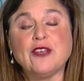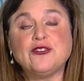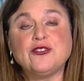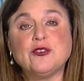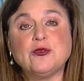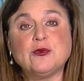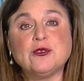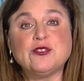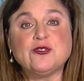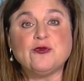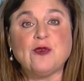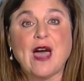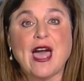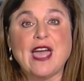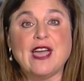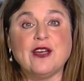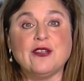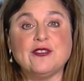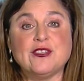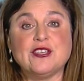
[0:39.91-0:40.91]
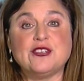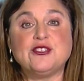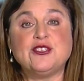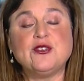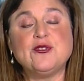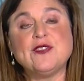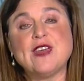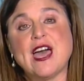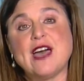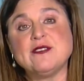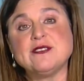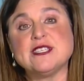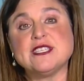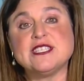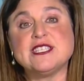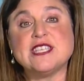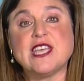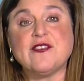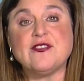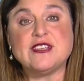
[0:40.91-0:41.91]
lawsuit was filed in
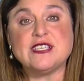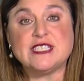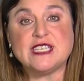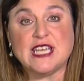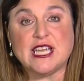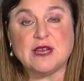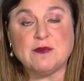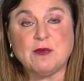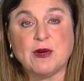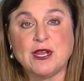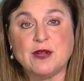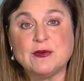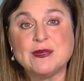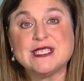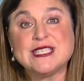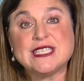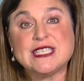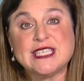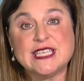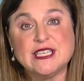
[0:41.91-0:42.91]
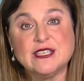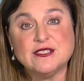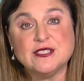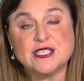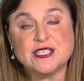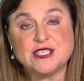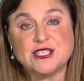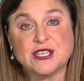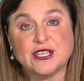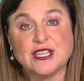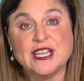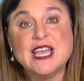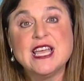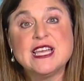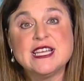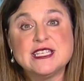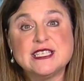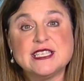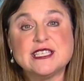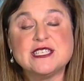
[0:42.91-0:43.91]
2017, but it was sealed until
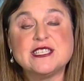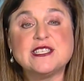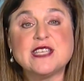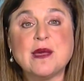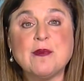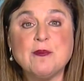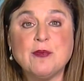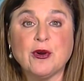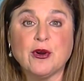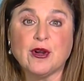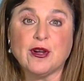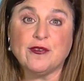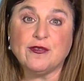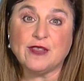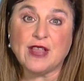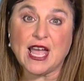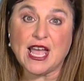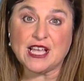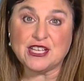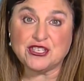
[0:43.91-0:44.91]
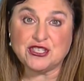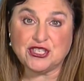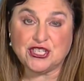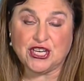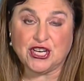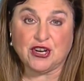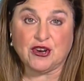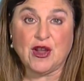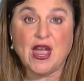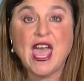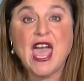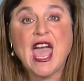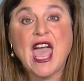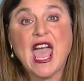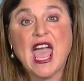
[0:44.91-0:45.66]
December of last year